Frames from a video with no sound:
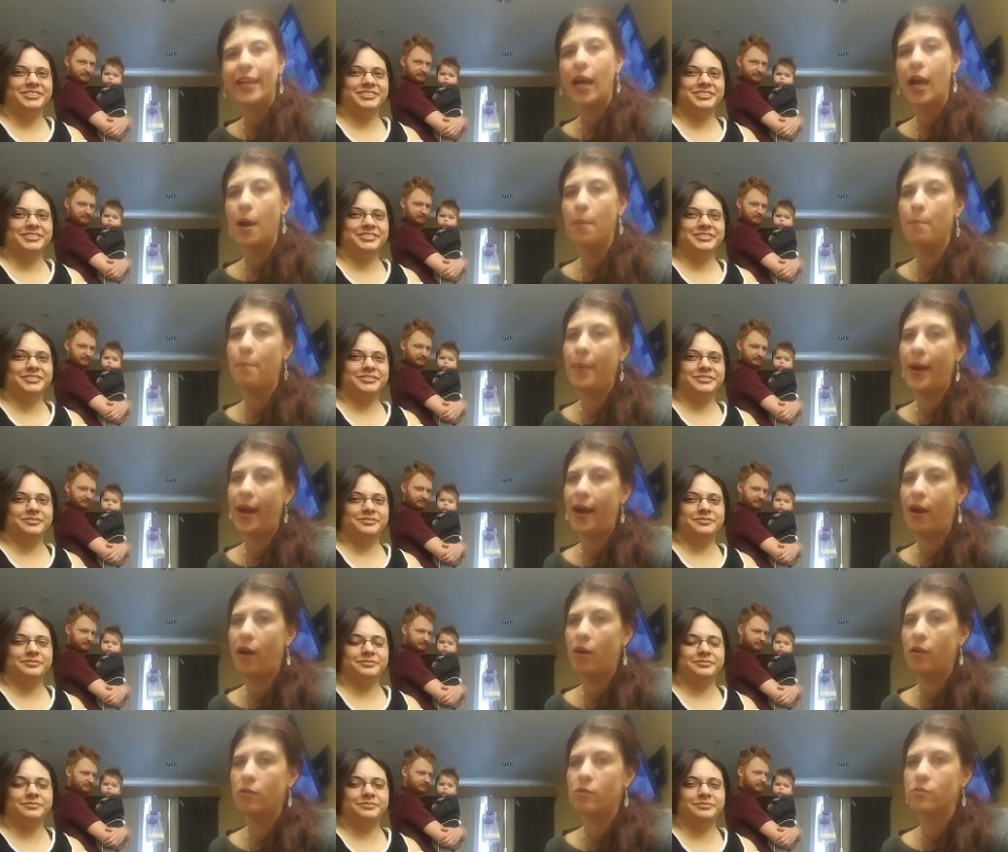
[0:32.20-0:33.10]

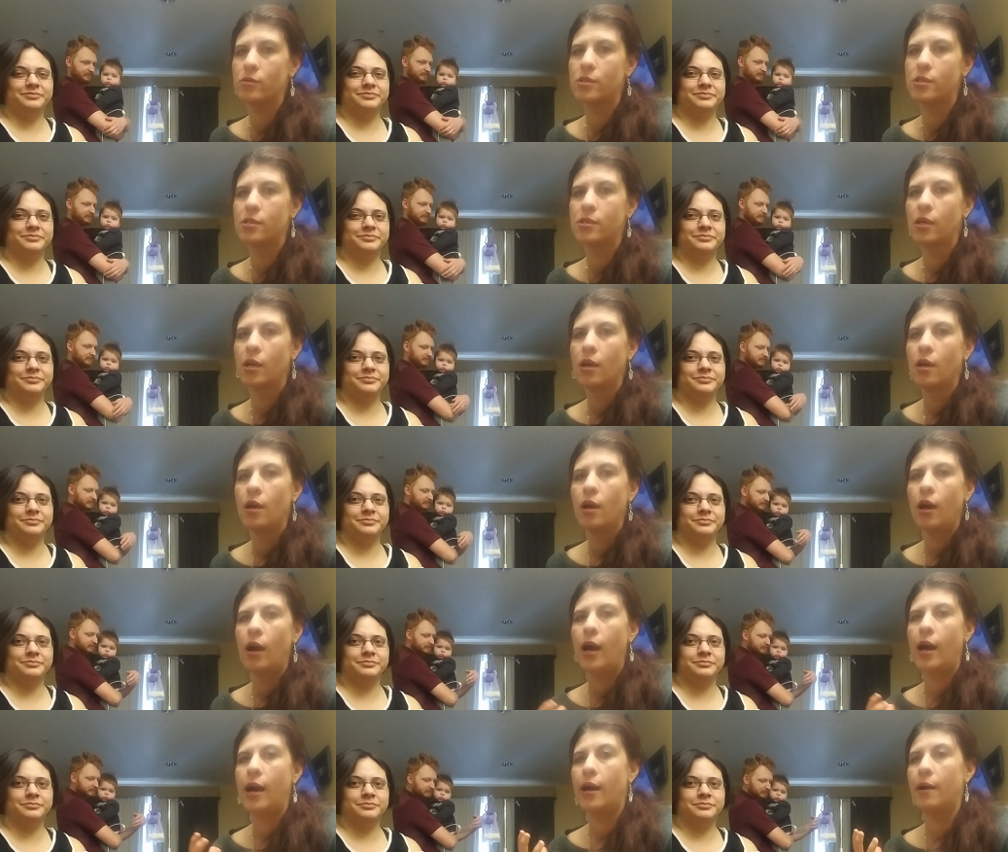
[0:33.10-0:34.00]
Speaker 1: about
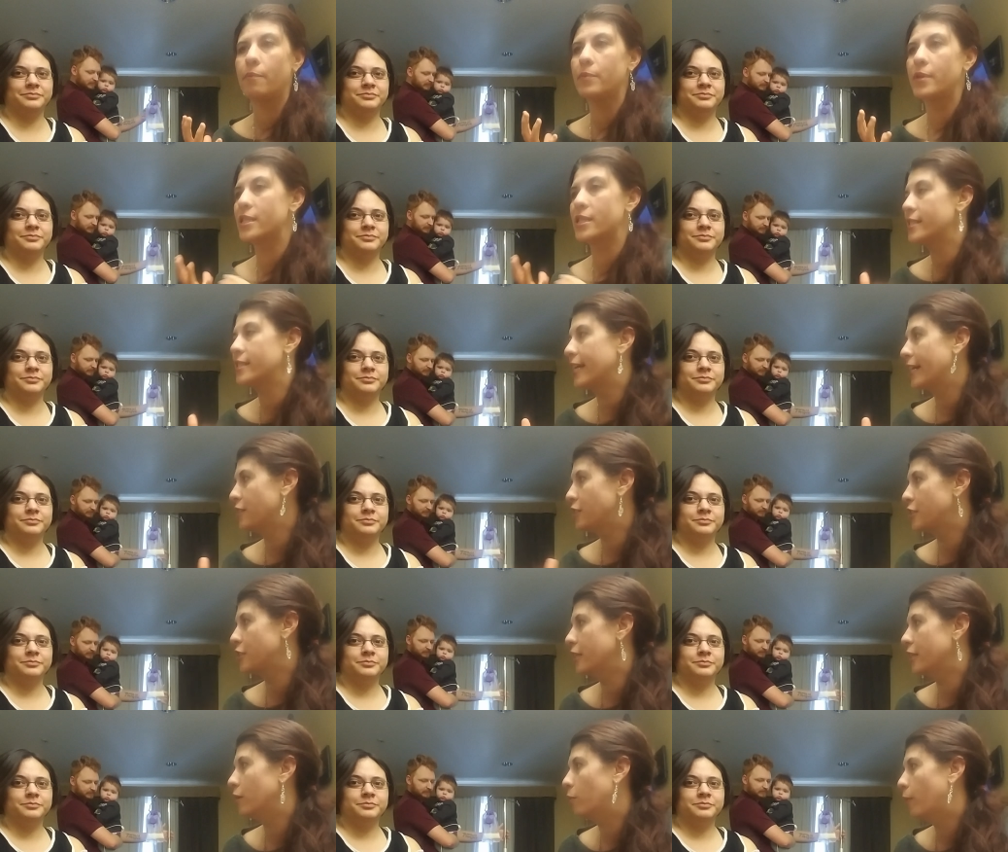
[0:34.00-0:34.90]
um, the C H
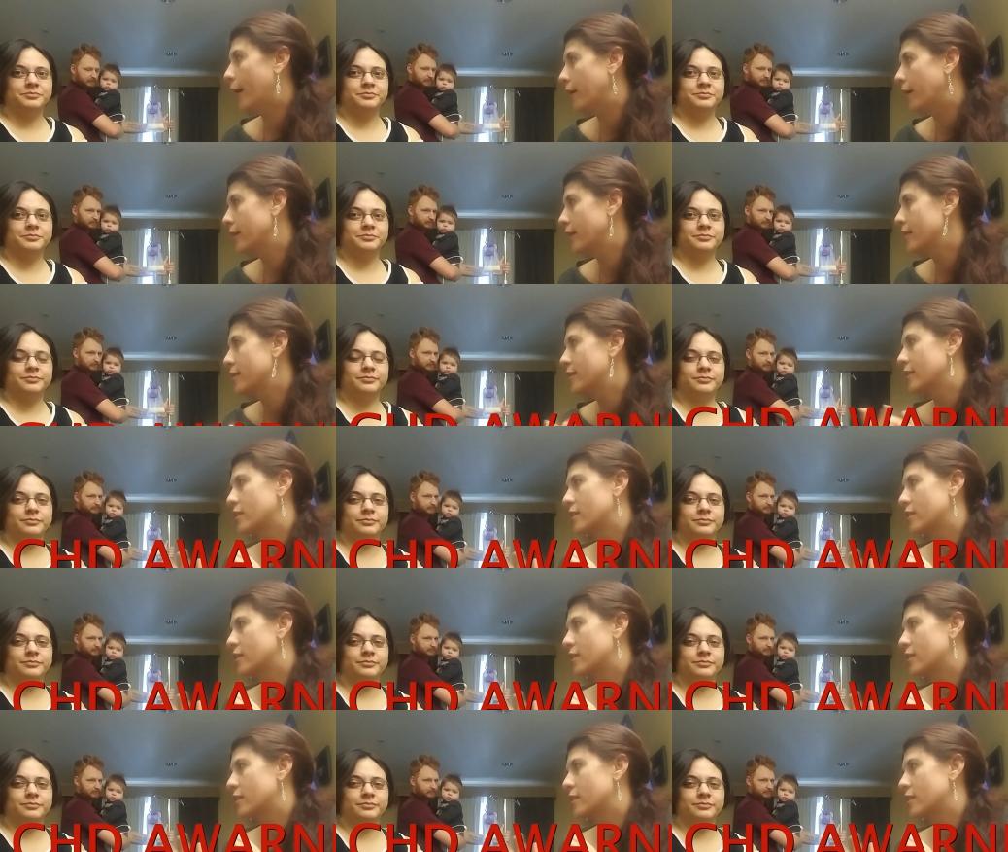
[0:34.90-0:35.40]
D awareness.